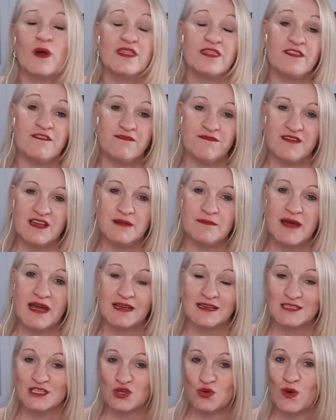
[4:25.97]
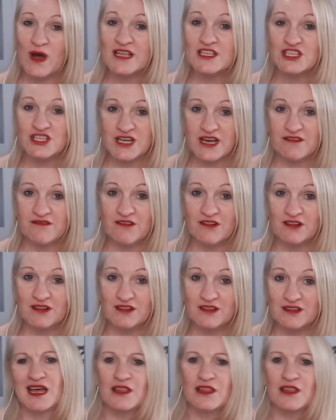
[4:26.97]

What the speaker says: when the feedback is quite general.